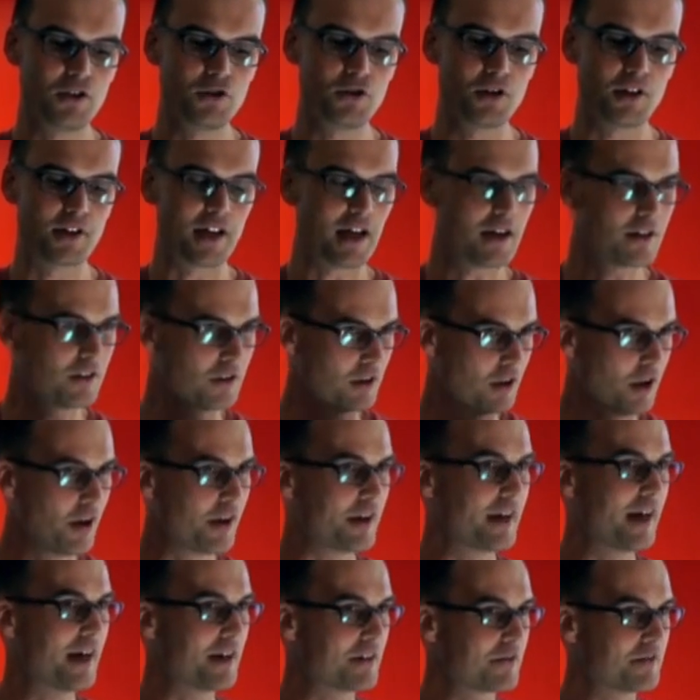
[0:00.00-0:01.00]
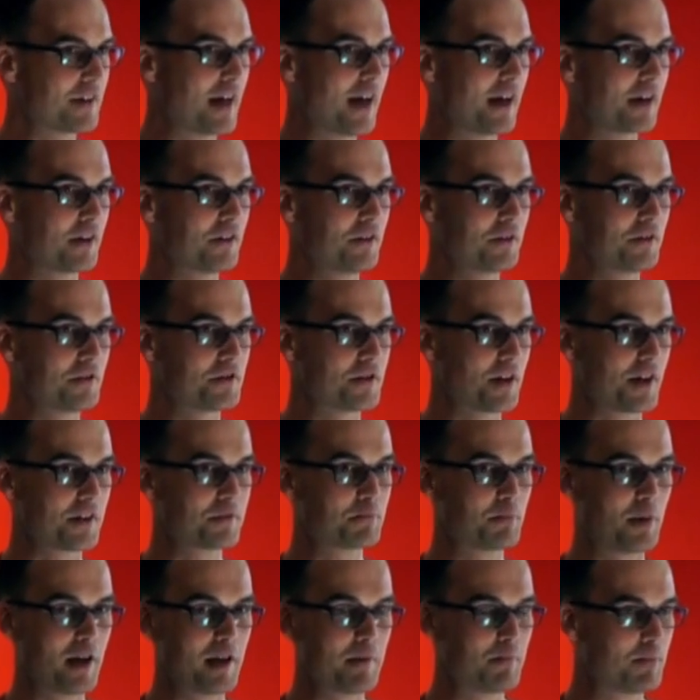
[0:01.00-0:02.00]
you get a lot out of Kaggle
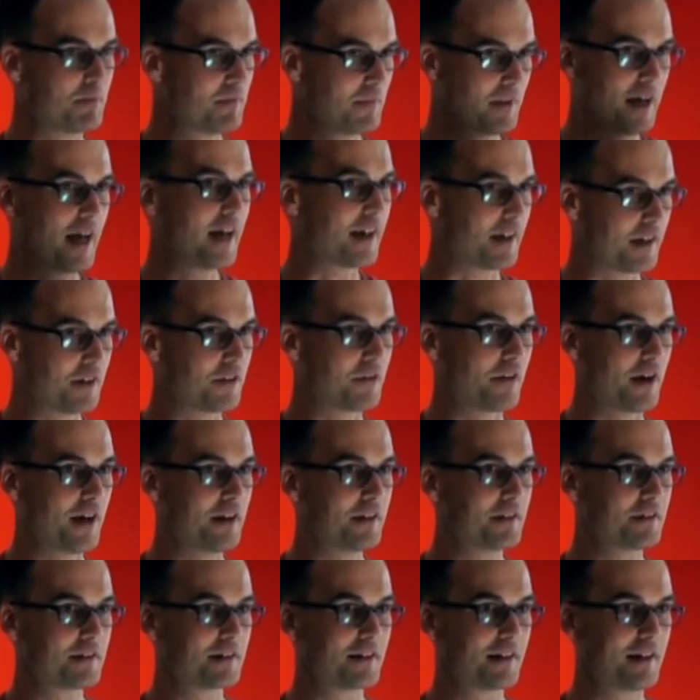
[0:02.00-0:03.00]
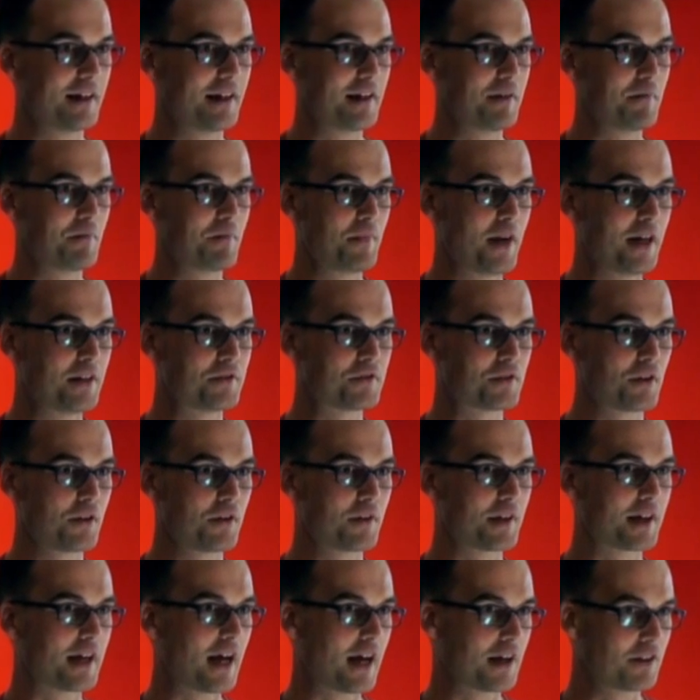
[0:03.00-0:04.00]
just by hanging around. Um, and so
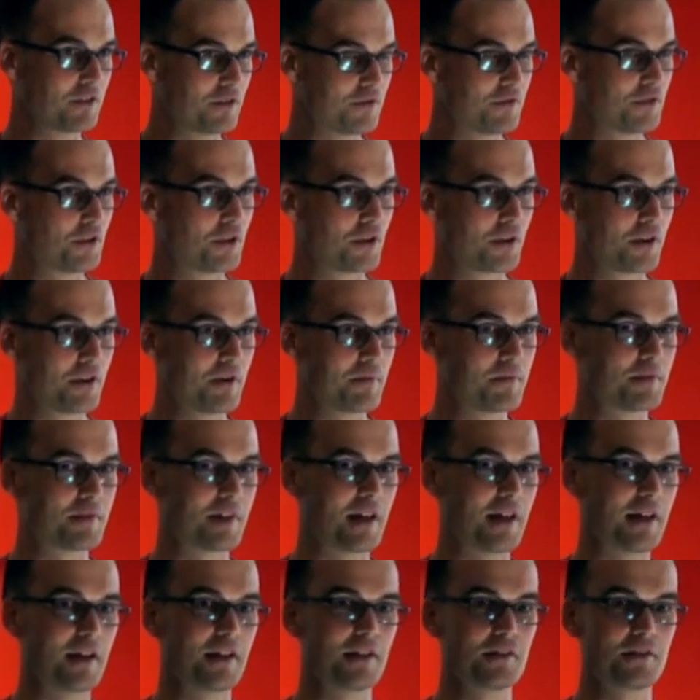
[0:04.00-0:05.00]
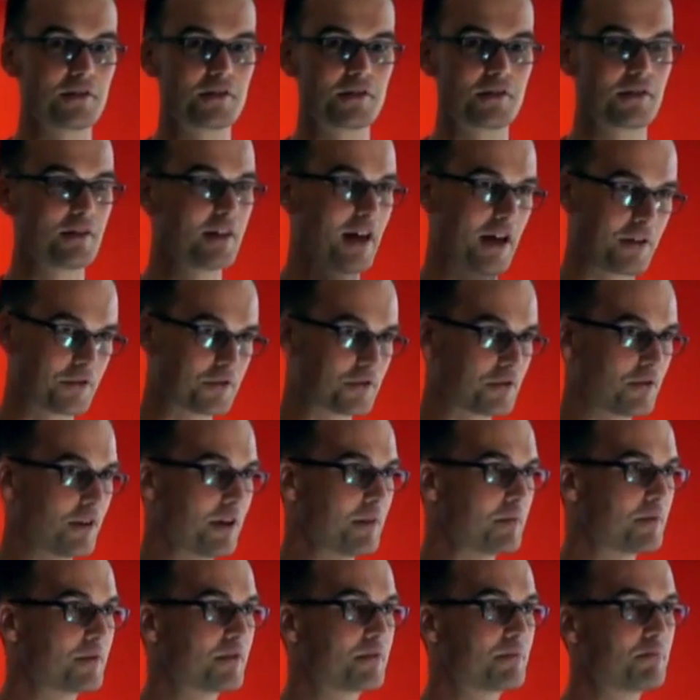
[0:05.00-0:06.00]
the Kaggle forums and now
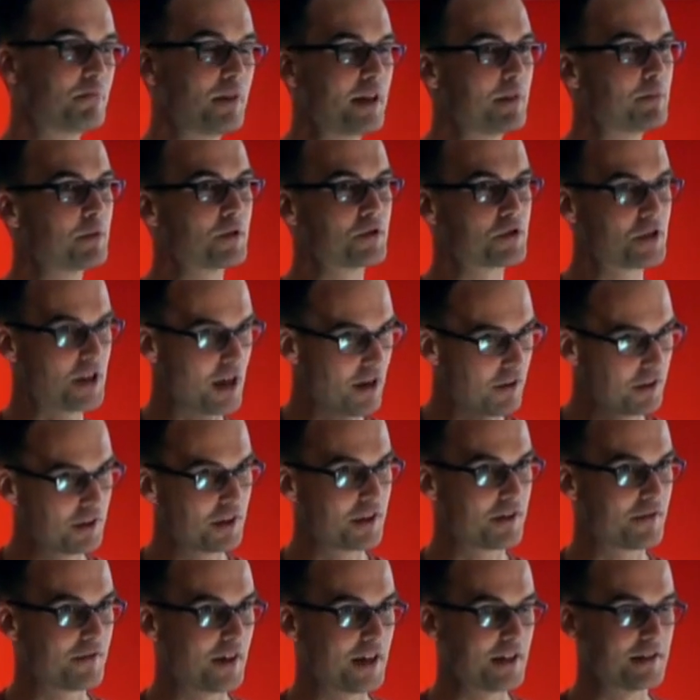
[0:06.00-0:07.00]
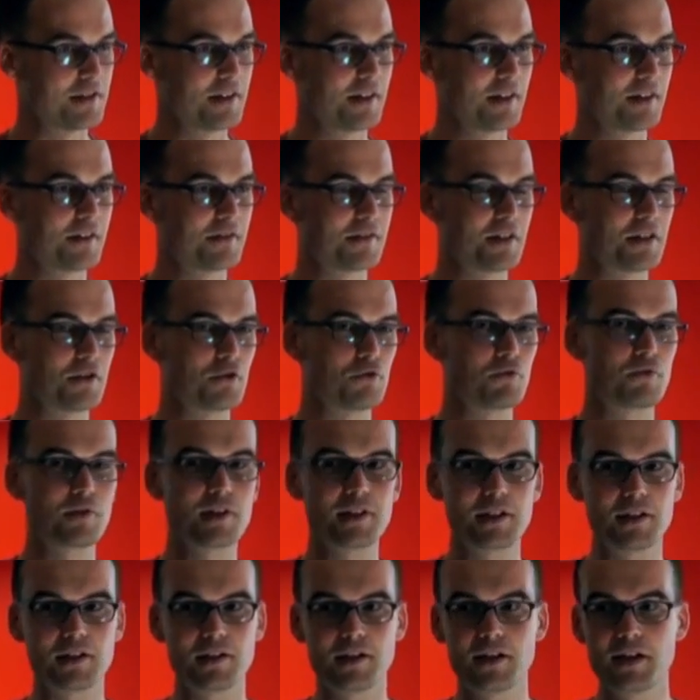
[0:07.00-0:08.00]
scripts, people share a lot of ideas and you
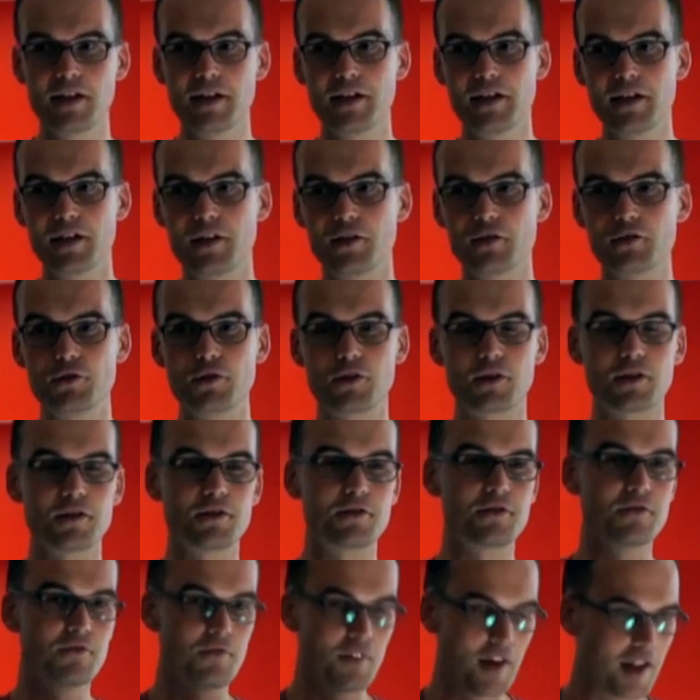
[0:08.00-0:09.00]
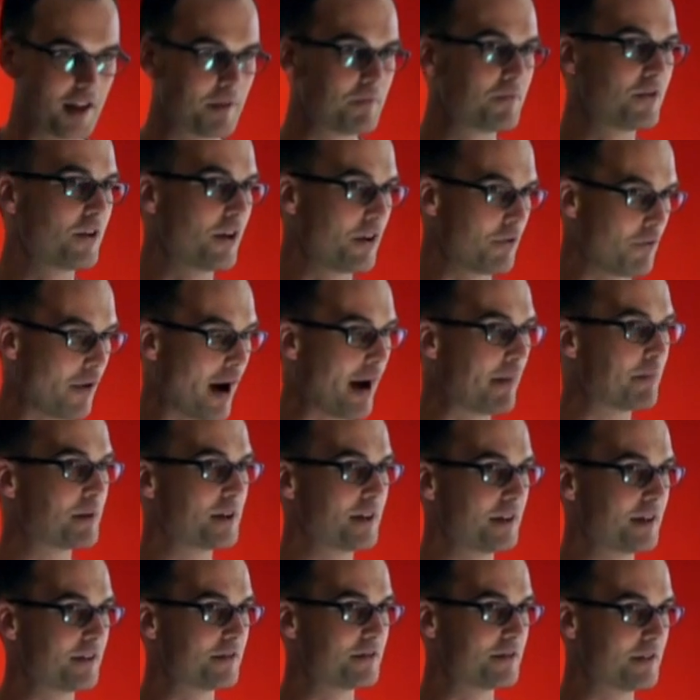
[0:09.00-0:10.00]
really, you can develop very
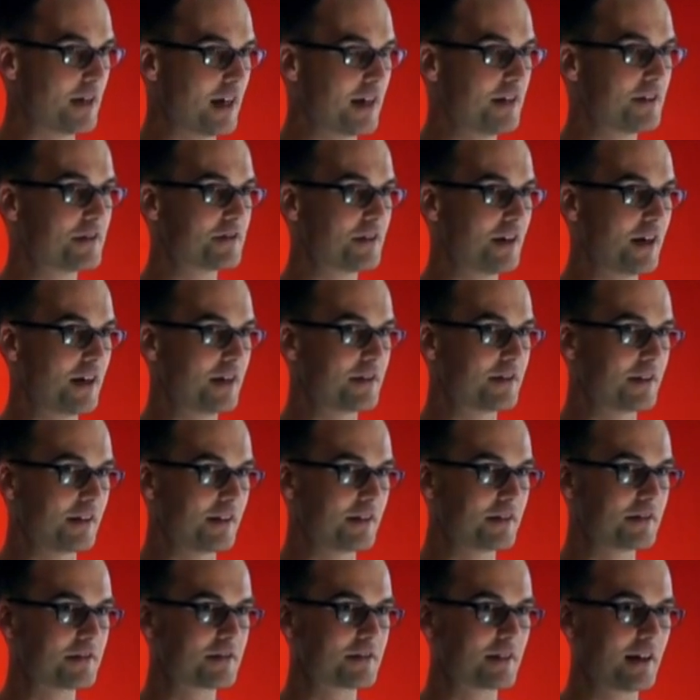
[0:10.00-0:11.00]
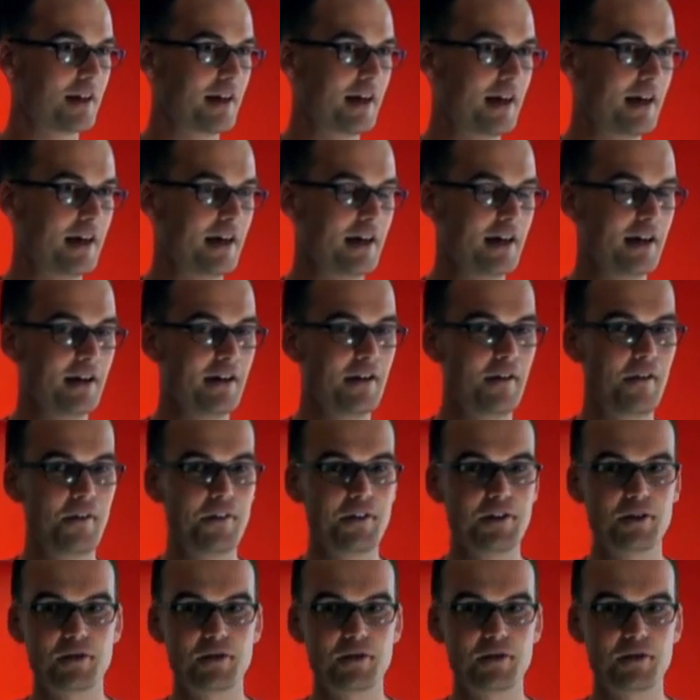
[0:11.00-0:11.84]
rapidly as a data scientist uh,